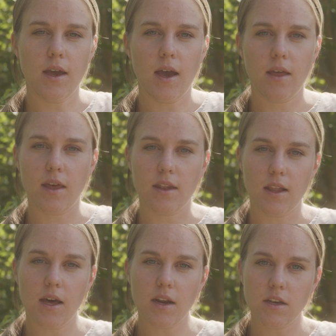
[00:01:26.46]
And then
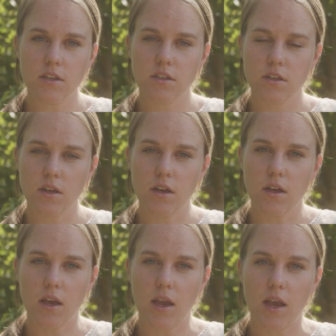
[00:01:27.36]
lettuce
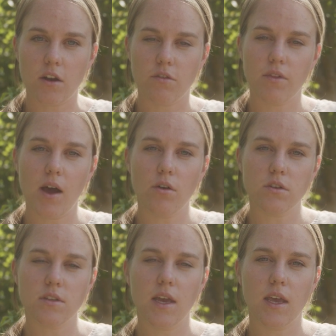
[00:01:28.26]
and
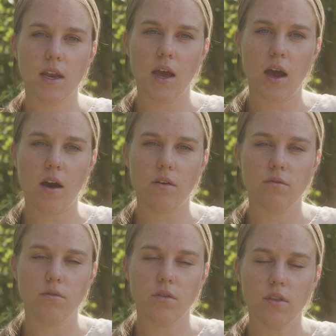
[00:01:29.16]
flowers, they can have,
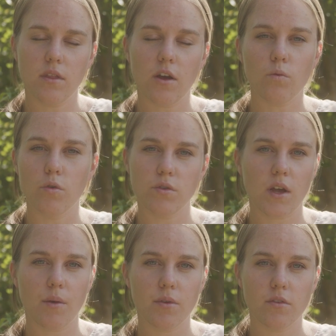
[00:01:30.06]
their root
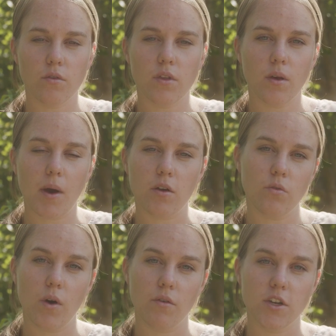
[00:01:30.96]
depth is only about
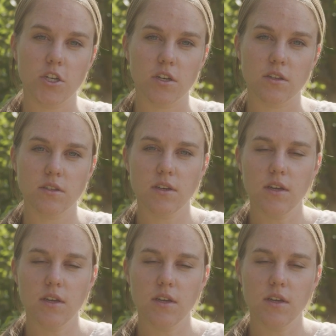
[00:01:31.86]
12 inches.